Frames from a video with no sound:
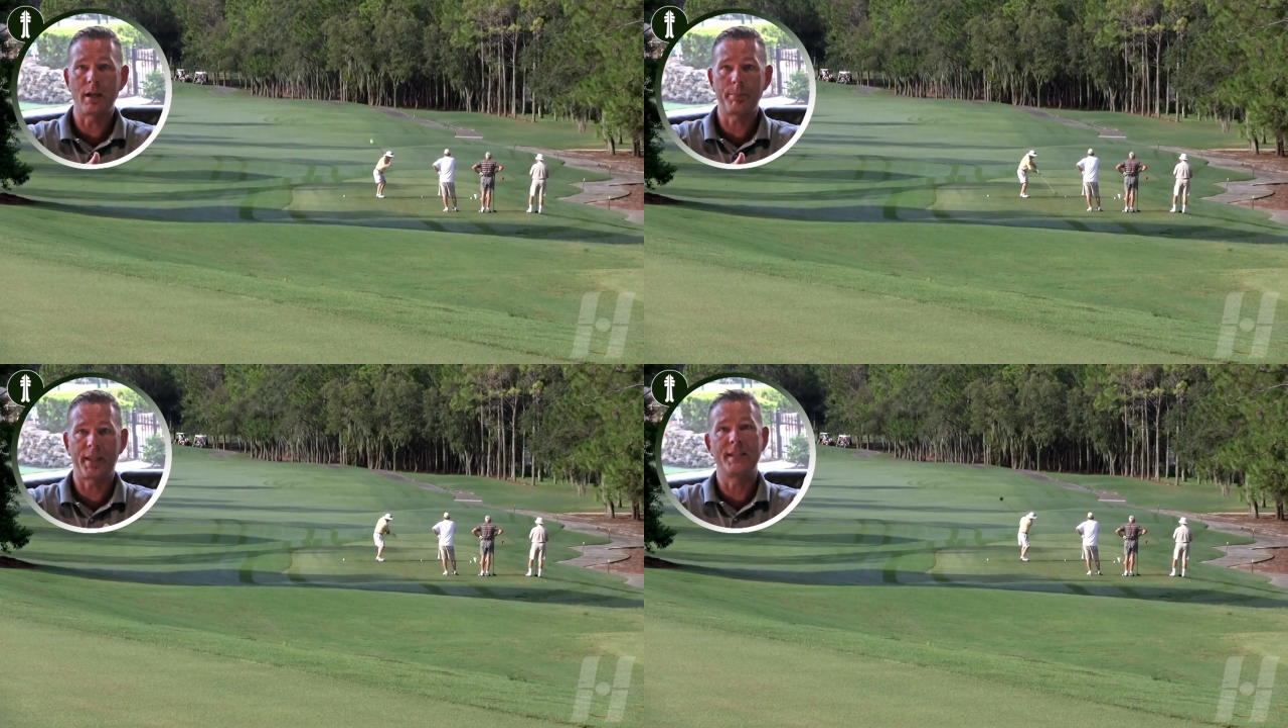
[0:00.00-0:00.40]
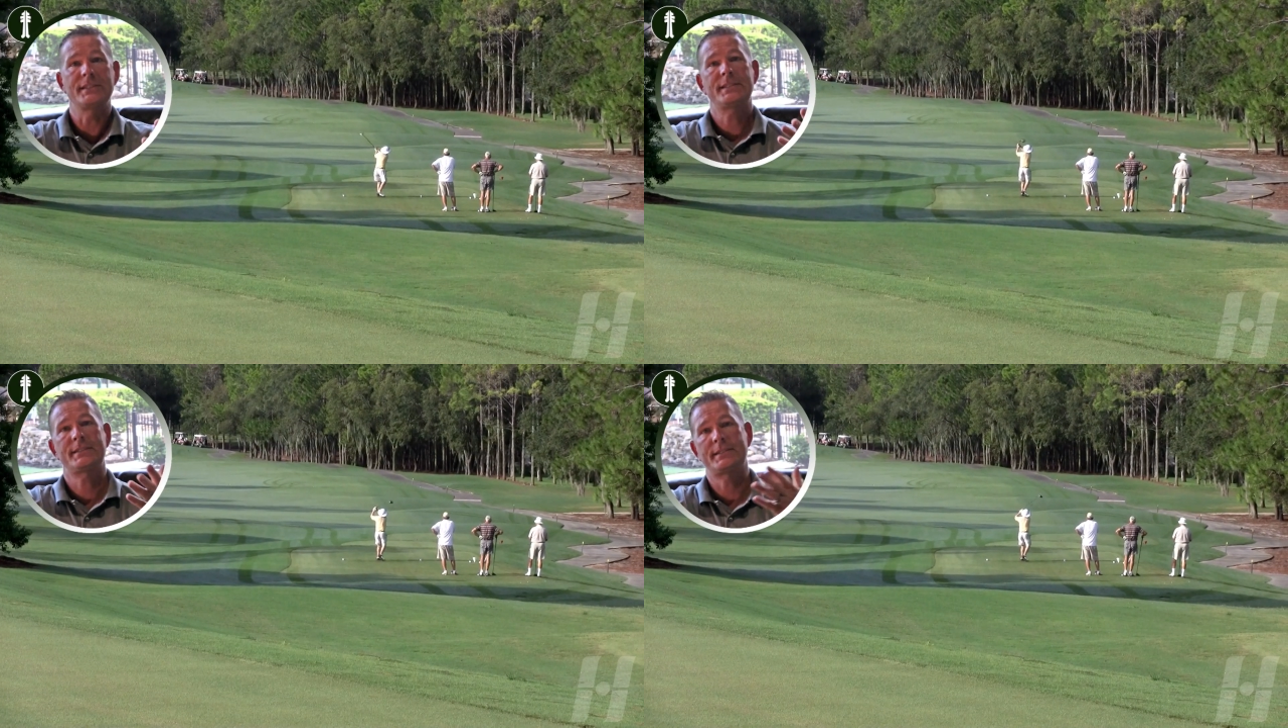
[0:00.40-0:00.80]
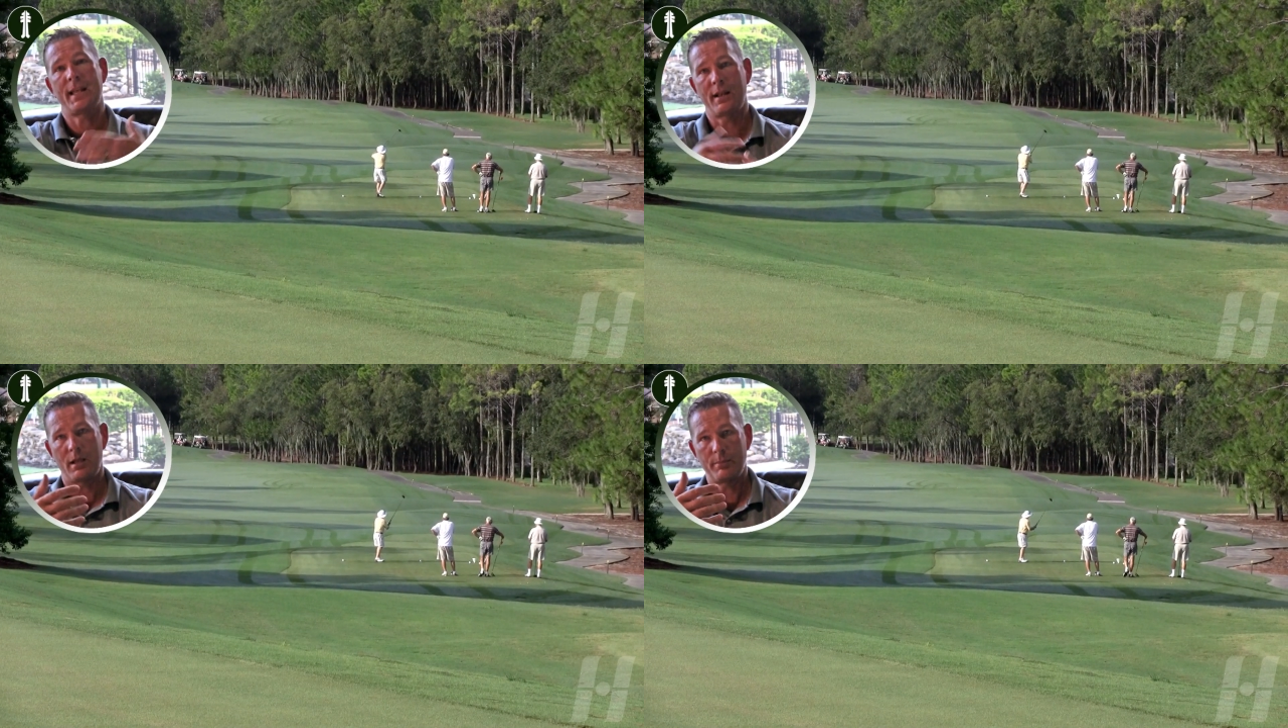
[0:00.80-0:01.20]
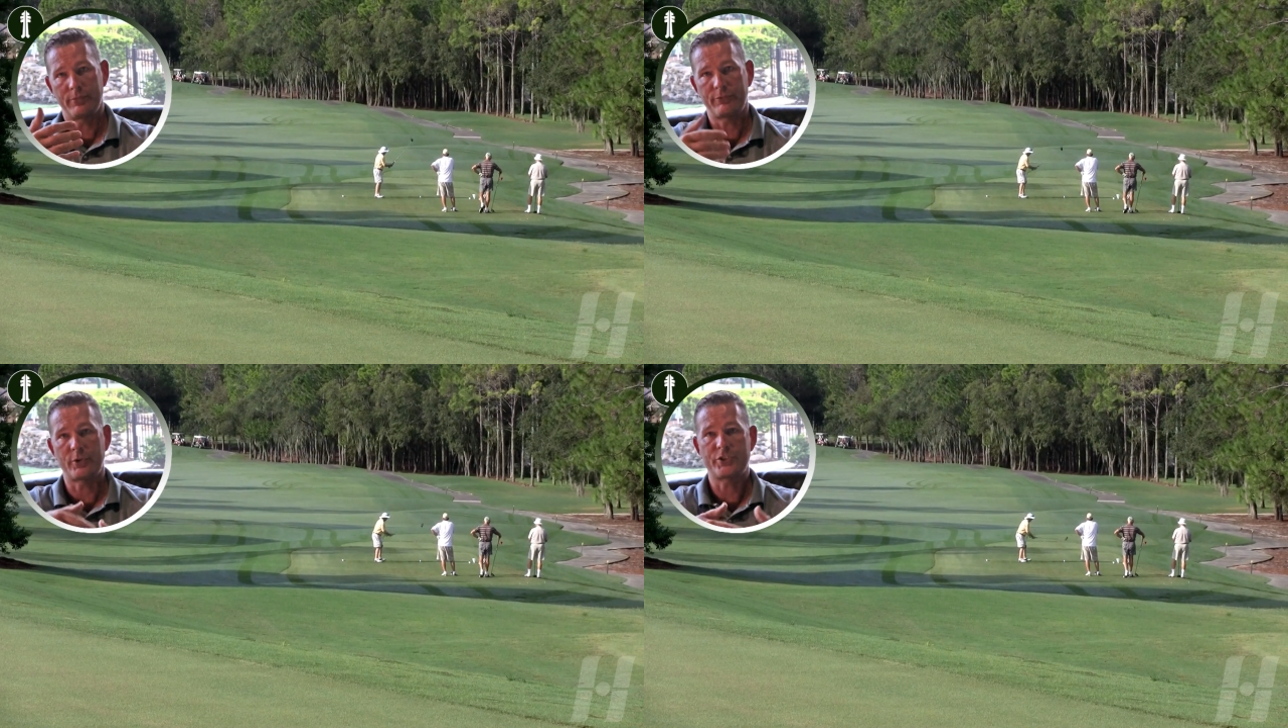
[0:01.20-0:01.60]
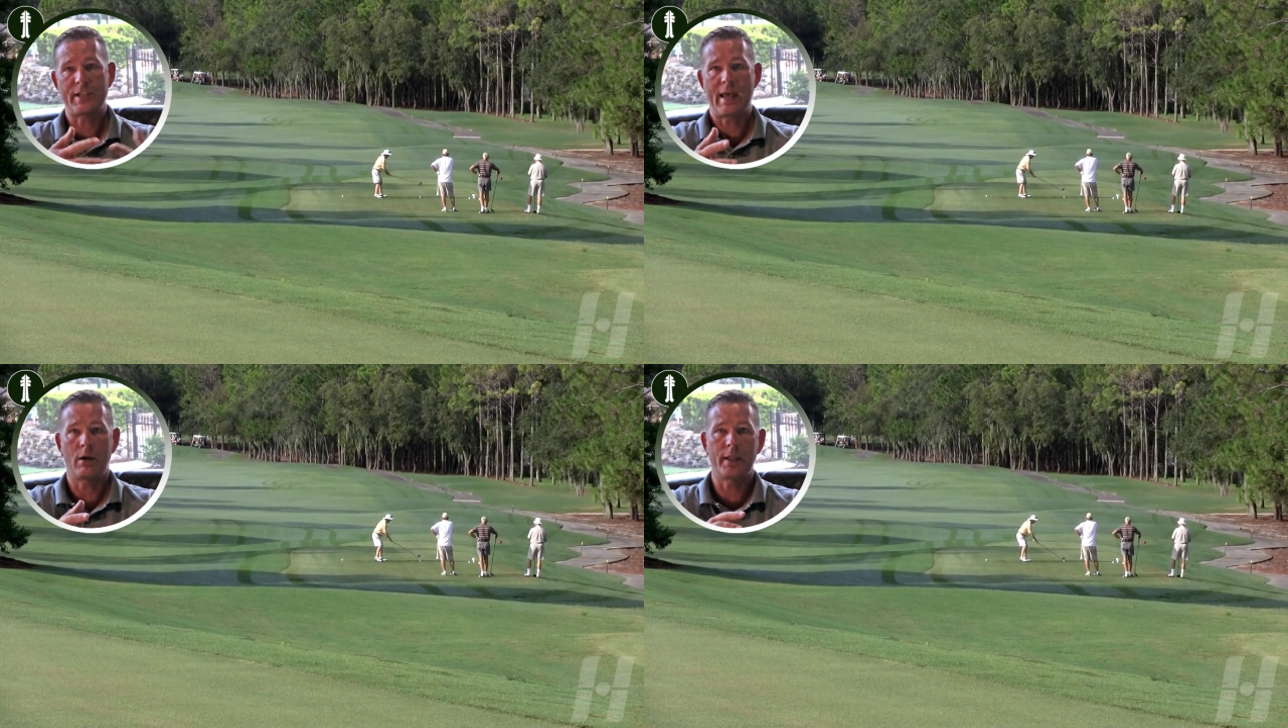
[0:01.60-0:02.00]
up and set up for
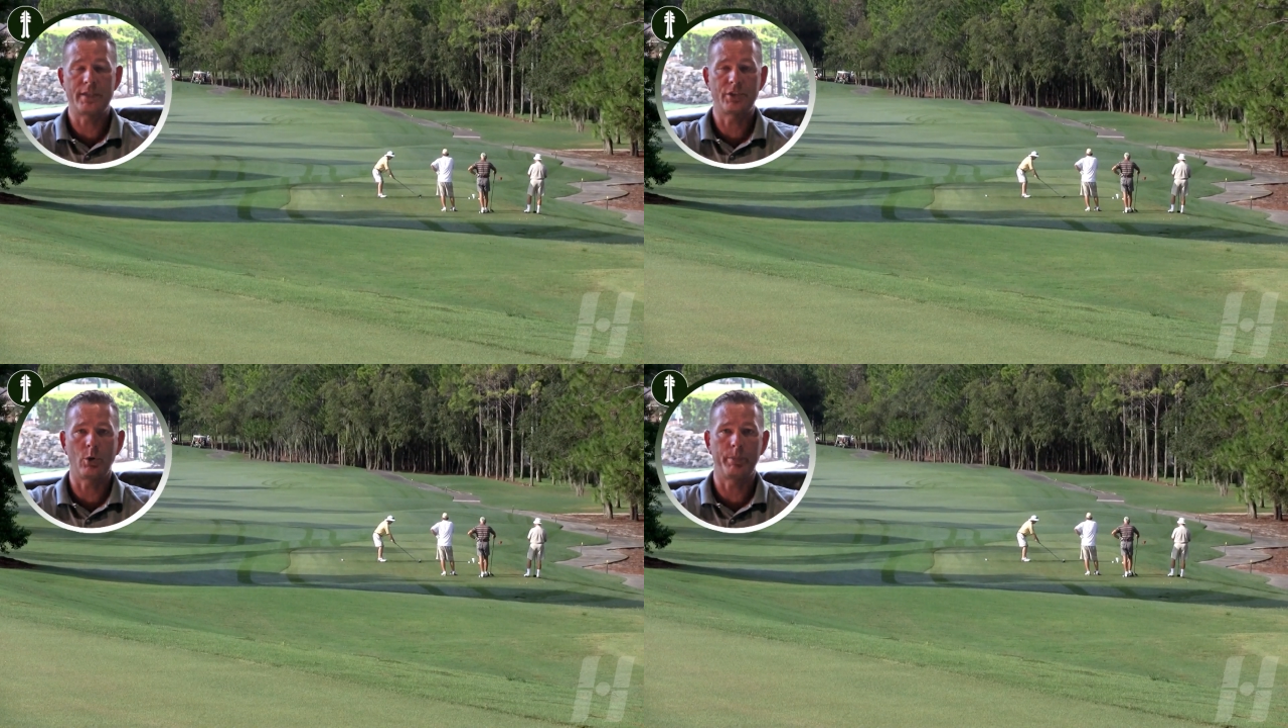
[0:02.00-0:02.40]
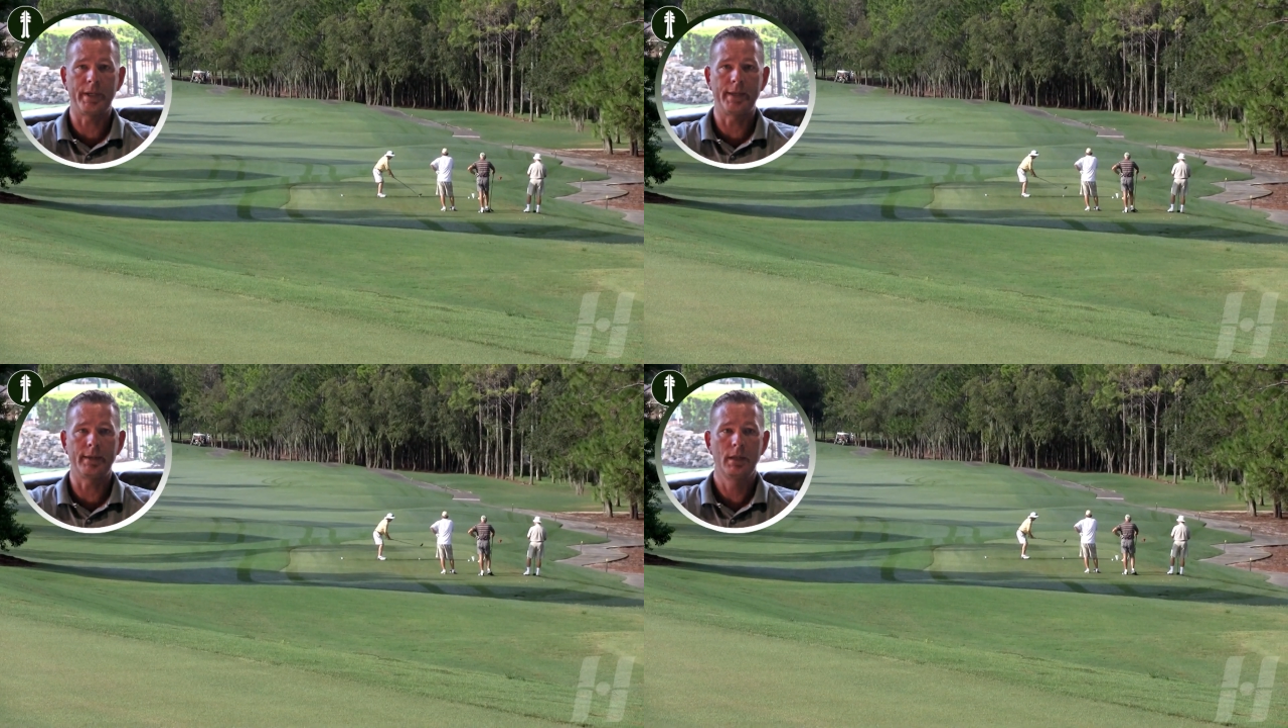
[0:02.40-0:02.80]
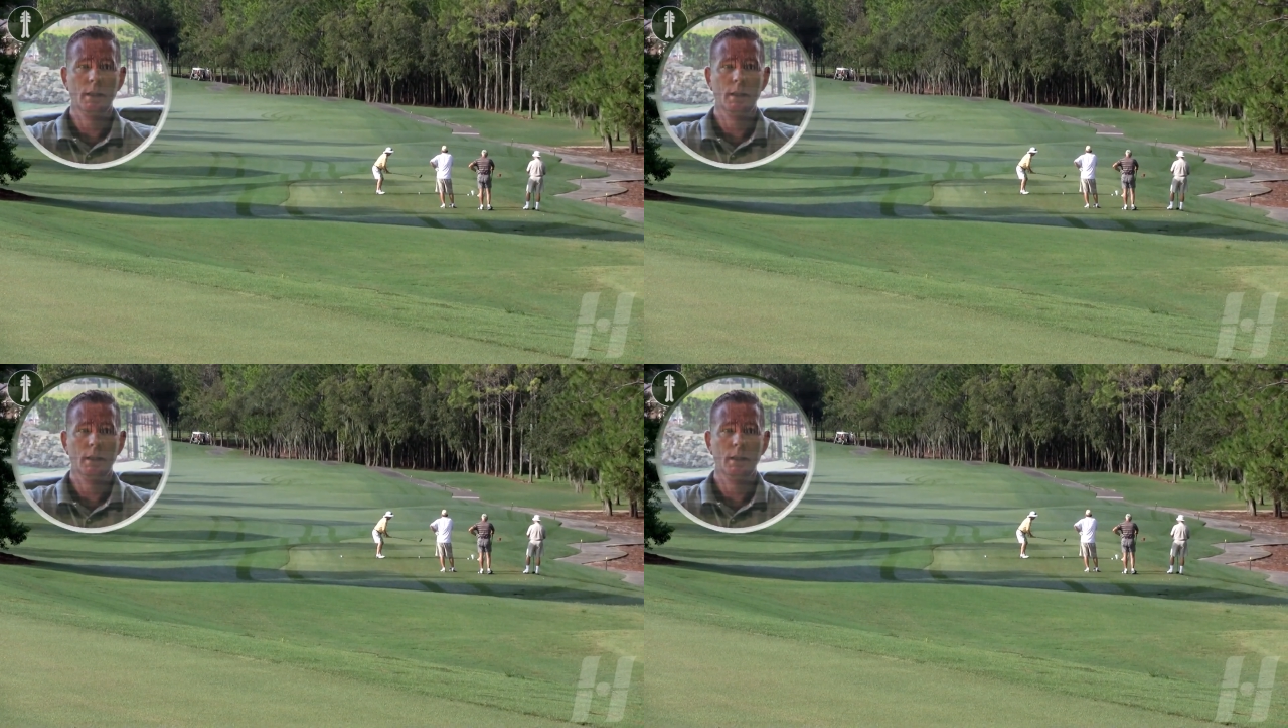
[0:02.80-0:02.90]
Saturday's opening.